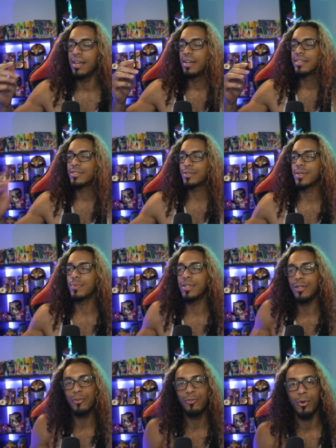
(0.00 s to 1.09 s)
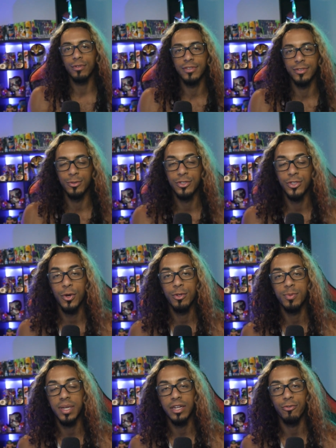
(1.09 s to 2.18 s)
So something to look forward to. So
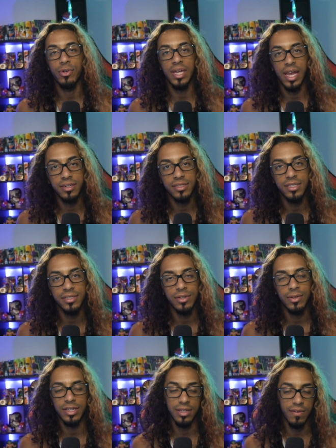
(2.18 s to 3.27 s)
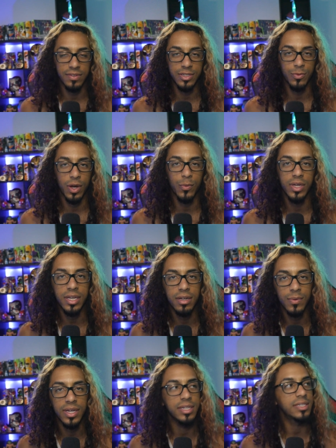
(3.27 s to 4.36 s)
speaking of reactions, that's obviously why we're here.
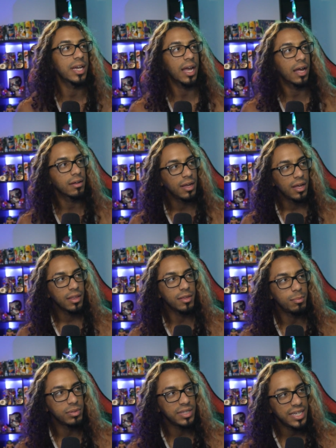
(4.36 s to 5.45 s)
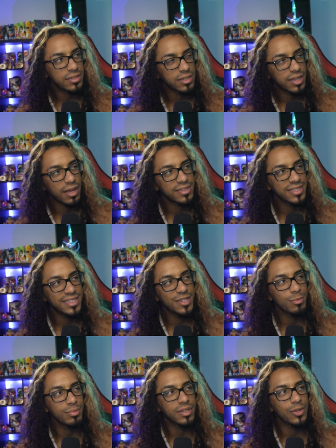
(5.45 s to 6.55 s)
We're gonna check out the Bleach Thousand
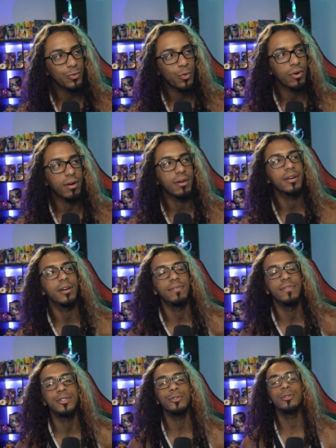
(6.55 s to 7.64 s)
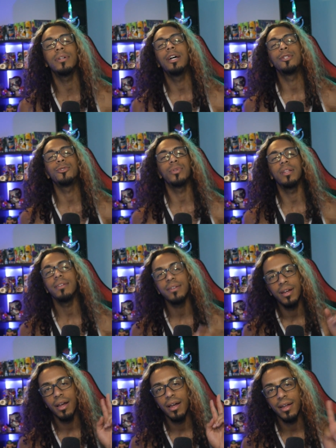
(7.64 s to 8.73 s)
Year Blood War arc official trailer
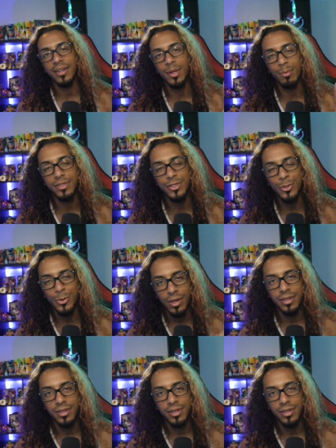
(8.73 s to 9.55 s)
number two.